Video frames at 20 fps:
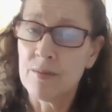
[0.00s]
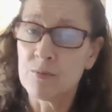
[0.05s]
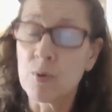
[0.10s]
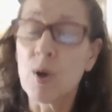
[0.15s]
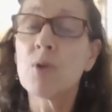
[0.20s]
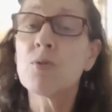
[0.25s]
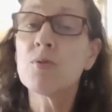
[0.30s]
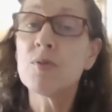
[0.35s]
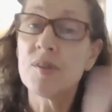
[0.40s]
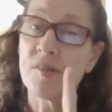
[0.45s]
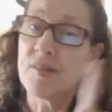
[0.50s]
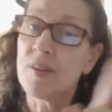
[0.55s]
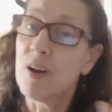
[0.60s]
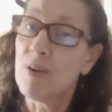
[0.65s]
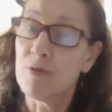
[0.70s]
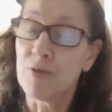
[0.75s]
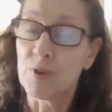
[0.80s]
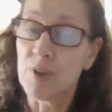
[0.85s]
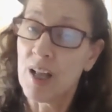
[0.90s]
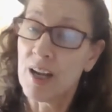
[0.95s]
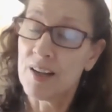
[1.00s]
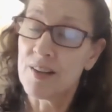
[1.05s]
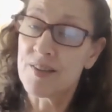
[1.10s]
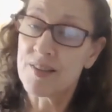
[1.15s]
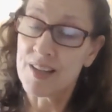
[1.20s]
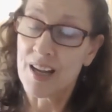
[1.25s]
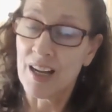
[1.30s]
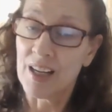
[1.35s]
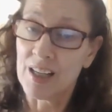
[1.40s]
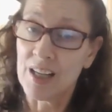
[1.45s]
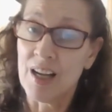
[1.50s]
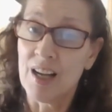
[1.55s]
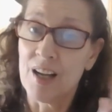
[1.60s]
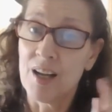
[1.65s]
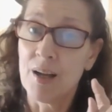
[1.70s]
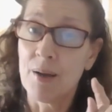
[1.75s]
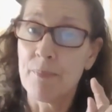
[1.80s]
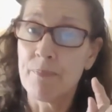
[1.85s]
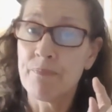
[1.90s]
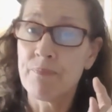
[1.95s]
road to
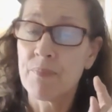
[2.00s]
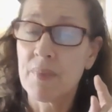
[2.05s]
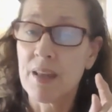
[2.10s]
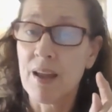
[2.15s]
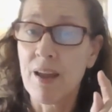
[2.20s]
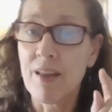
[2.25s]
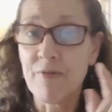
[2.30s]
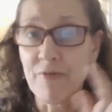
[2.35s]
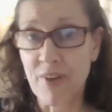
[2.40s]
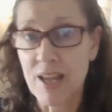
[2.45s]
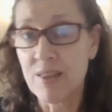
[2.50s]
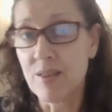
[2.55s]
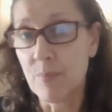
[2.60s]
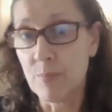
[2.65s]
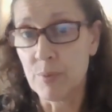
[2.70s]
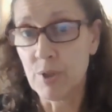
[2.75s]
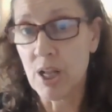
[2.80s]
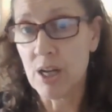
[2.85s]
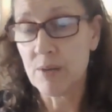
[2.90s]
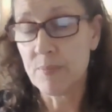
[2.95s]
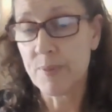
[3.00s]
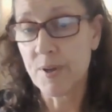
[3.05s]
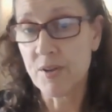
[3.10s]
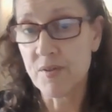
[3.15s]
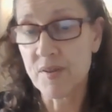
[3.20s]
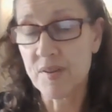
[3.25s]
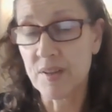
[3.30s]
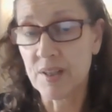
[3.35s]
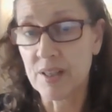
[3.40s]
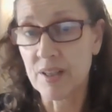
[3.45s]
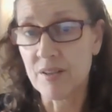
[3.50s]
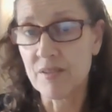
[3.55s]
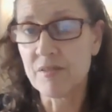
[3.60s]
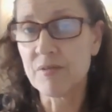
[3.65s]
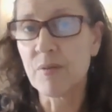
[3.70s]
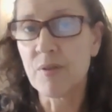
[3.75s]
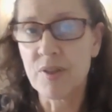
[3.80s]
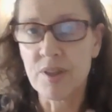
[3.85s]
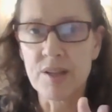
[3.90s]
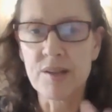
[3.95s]
self-reliance.com and find the blog post that
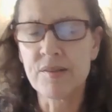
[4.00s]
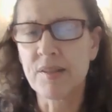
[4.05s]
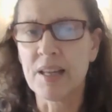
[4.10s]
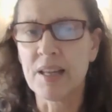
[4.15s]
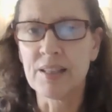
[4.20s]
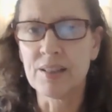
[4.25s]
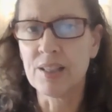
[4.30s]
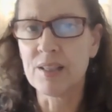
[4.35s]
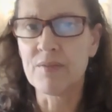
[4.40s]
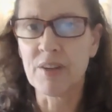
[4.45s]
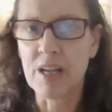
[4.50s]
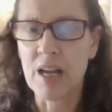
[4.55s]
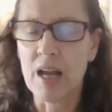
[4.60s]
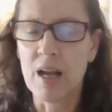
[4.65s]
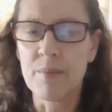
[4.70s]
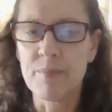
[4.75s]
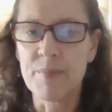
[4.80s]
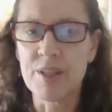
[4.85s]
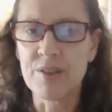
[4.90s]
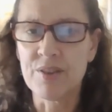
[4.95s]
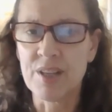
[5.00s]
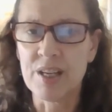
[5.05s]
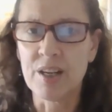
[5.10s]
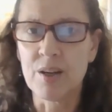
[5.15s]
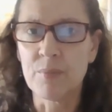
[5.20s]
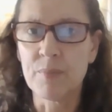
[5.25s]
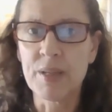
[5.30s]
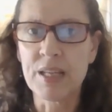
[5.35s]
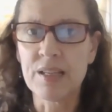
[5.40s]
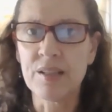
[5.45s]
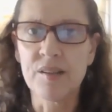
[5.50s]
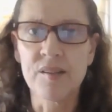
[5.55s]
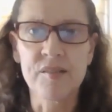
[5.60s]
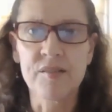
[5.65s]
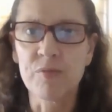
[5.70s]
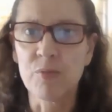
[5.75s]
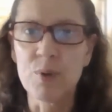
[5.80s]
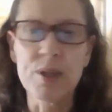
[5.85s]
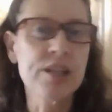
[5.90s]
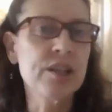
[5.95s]
goes with this and leave a comment there,
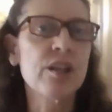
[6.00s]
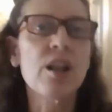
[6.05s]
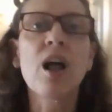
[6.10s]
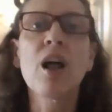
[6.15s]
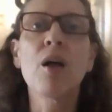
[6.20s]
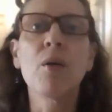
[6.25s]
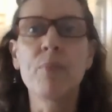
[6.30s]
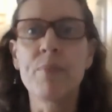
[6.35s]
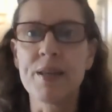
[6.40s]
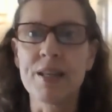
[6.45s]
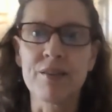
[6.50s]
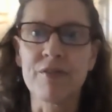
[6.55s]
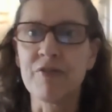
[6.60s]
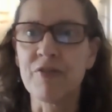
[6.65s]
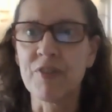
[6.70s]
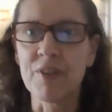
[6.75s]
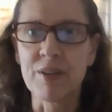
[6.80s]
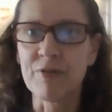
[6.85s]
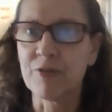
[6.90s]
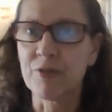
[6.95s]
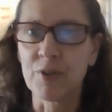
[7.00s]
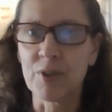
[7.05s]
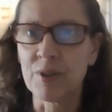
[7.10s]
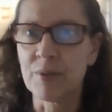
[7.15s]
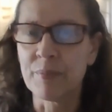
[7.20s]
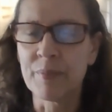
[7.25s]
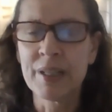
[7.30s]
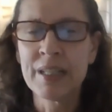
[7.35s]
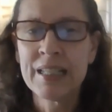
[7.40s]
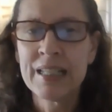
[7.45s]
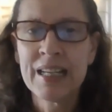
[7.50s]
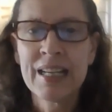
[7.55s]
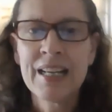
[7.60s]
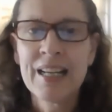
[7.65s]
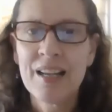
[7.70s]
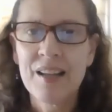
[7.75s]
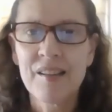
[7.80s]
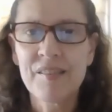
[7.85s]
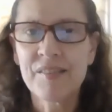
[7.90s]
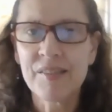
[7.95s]
because we could all benefit from
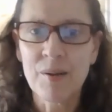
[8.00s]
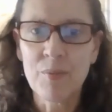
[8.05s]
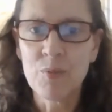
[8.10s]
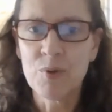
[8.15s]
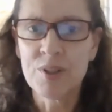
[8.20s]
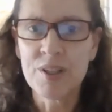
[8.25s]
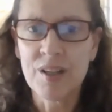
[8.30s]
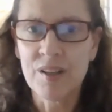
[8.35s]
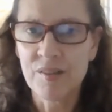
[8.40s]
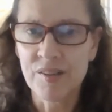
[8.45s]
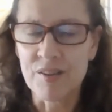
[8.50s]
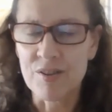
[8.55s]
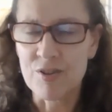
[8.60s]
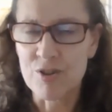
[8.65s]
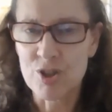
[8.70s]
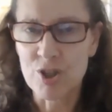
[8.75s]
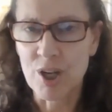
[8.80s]
someone else's